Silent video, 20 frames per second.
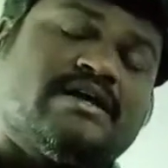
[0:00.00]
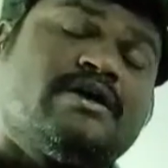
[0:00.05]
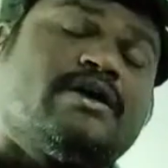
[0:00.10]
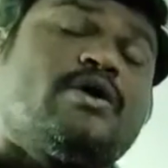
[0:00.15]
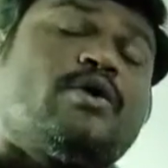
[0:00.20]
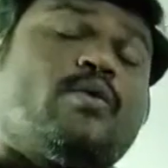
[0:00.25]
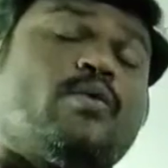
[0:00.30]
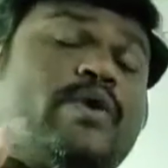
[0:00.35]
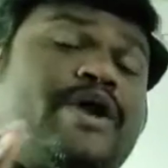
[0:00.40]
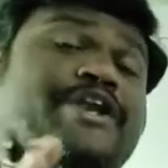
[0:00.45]

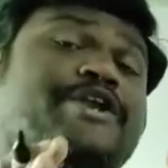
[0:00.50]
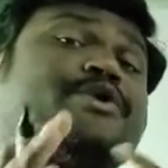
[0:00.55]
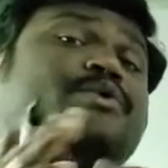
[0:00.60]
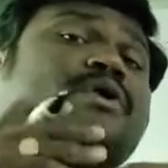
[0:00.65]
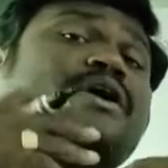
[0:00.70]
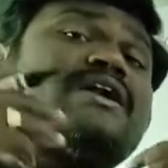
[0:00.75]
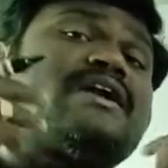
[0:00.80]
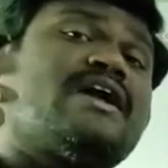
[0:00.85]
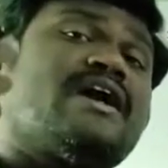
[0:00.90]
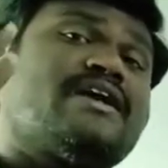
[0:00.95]
When you are
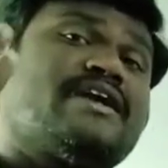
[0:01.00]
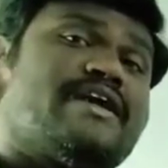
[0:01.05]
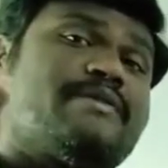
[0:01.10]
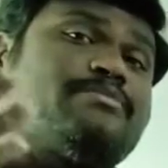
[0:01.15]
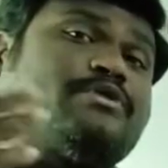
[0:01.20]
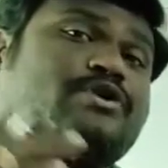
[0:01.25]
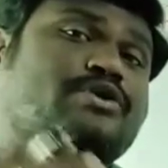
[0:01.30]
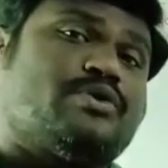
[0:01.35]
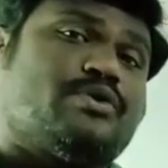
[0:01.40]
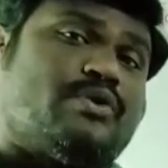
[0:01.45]
not able
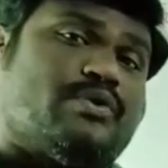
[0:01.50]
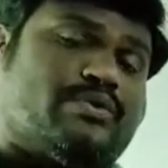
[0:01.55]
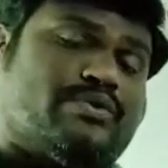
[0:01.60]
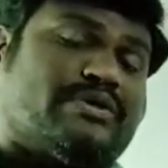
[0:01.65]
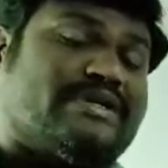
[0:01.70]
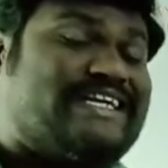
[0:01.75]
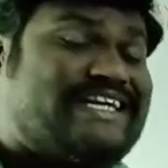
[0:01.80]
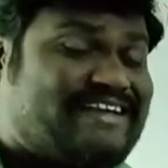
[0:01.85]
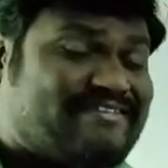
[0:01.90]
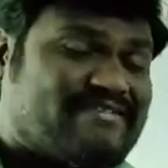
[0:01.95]
to
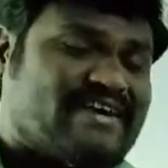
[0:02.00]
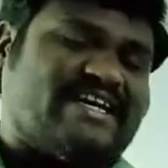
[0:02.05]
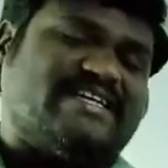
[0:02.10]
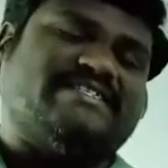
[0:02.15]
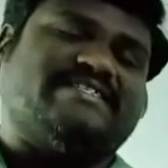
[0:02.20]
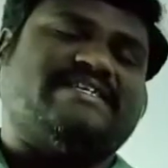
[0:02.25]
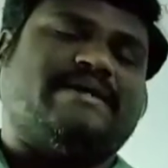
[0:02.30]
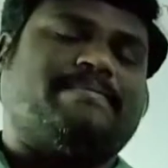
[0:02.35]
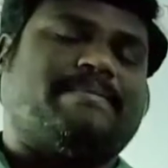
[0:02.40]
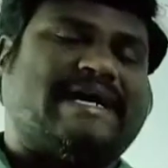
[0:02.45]
devise a
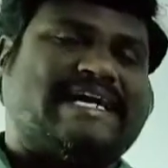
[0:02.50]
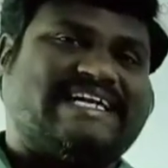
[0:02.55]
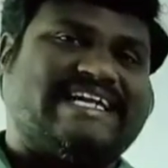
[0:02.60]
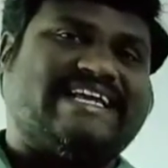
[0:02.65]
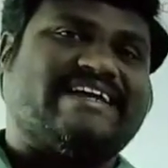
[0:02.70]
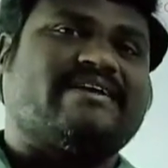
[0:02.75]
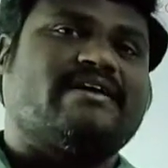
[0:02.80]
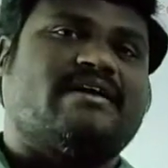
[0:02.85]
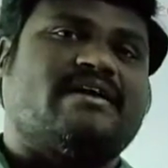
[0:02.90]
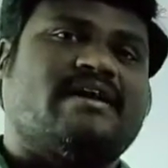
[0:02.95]

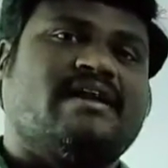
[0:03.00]
particle,